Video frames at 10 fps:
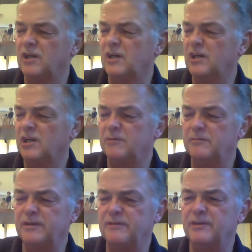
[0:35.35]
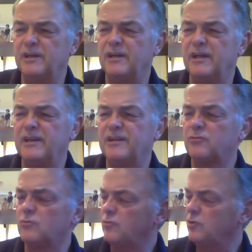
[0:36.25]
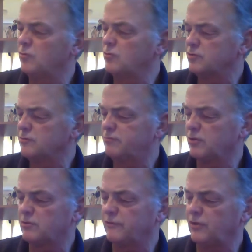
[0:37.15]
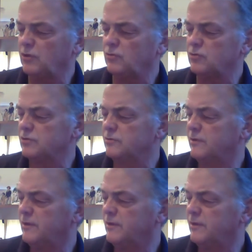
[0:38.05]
and editorials and book reviews and